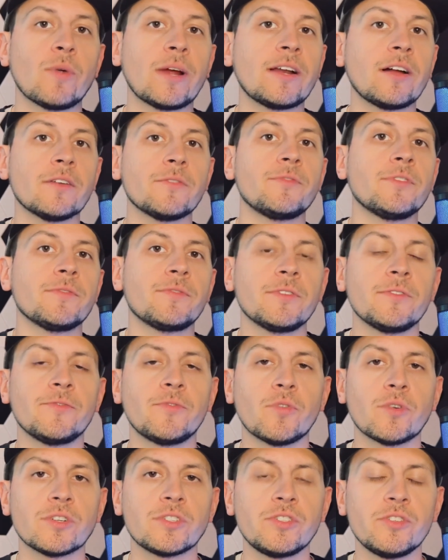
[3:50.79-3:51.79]
right on
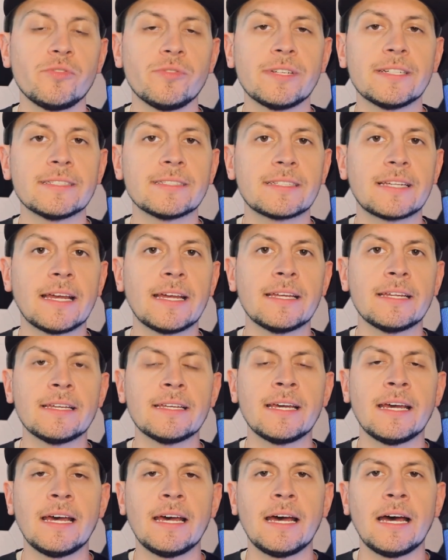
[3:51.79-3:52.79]
54 too. It is gated.